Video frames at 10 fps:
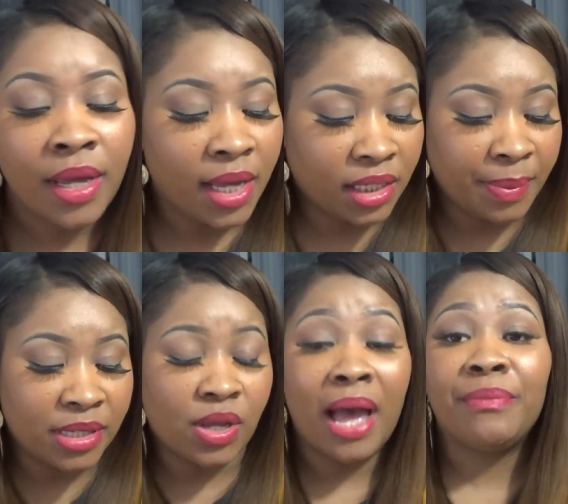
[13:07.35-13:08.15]
It
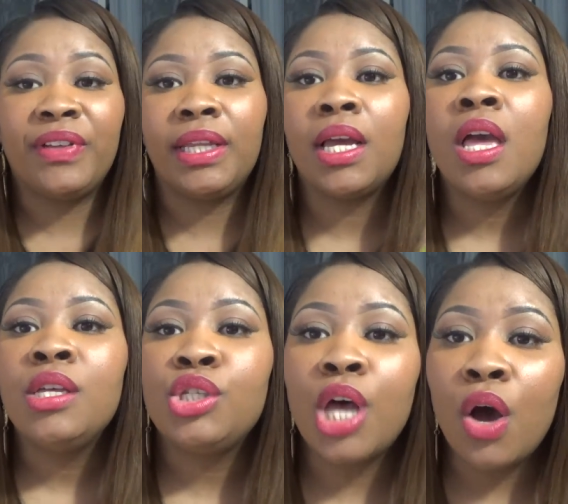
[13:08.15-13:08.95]
depends on how I'm feeling.
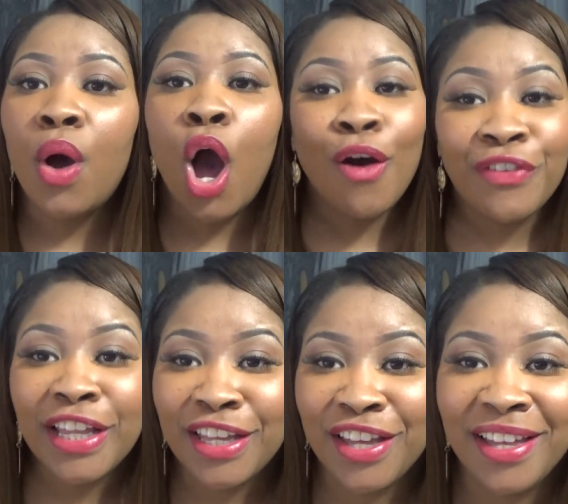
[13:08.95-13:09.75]
So
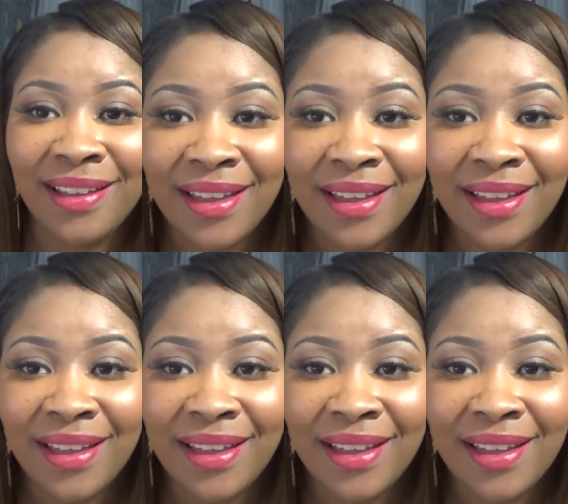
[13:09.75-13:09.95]
hopefully